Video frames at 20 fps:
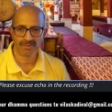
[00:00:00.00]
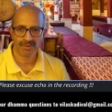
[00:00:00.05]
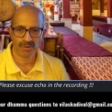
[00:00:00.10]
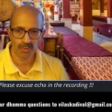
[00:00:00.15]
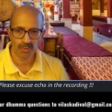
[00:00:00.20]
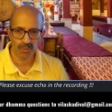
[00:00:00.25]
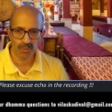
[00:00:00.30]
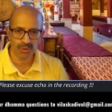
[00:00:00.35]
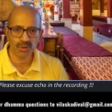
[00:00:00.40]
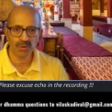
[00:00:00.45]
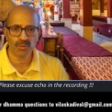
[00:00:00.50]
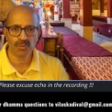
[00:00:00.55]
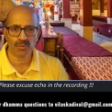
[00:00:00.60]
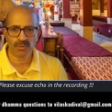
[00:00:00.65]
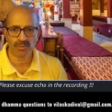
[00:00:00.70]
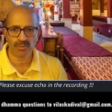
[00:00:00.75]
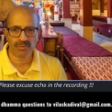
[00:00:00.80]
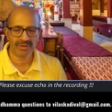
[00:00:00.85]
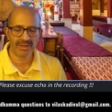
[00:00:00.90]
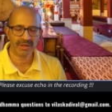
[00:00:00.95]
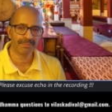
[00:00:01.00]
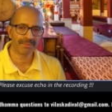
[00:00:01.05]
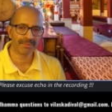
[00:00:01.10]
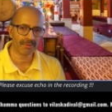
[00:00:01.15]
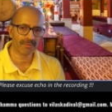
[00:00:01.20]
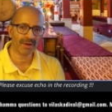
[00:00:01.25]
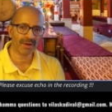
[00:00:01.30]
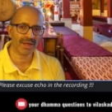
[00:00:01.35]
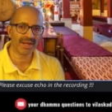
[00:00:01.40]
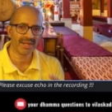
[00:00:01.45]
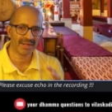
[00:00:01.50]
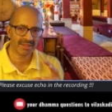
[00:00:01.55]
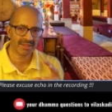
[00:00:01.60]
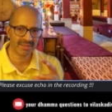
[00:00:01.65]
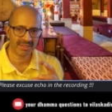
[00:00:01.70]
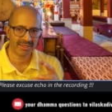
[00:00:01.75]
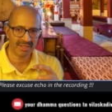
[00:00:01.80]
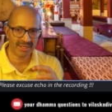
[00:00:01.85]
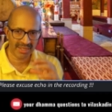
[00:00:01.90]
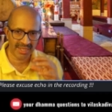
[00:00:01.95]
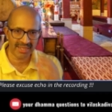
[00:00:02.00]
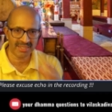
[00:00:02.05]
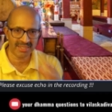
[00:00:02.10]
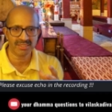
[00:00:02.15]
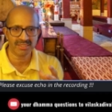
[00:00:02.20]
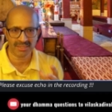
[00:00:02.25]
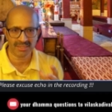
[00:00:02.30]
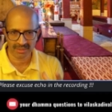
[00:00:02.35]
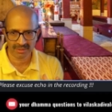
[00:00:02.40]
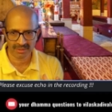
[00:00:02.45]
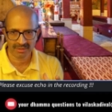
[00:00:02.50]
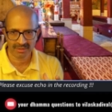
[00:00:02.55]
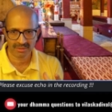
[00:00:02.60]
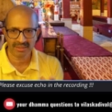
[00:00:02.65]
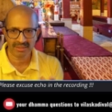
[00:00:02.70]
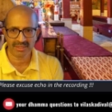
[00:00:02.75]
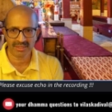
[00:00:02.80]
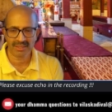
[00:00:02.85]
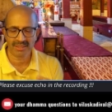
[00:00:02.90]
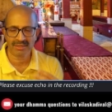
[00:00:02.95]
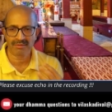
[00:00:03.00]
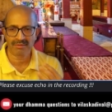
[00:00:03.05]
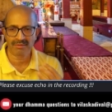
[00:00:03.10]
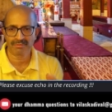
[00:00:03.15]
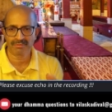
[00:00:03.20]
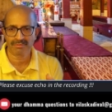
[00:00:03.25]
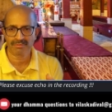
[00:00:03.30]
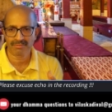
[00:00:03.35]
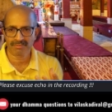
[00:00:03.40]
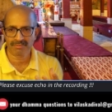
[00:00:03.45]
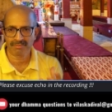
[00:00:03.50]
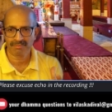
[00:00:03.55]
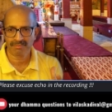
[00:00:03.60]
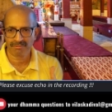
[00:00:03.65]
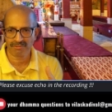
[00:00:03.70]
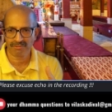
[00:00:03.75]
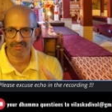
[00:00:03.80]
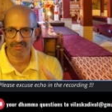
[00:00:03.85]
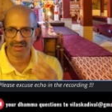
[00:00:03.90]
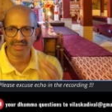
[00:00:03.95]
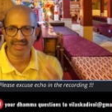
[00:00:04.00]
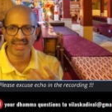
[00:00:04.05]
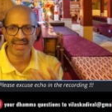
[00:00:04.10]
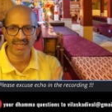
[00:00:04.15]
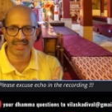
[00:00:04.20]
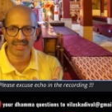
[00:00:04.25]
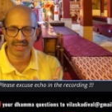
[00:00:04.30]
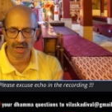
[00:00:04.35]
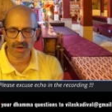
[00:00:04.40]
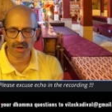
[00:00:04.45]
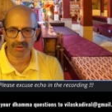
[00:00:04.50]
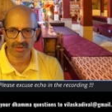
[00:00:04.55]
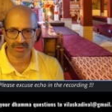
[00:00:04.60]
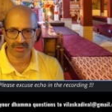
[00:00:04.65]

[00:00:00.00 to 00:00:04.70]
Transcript: utu will provide the nature, the fertile ground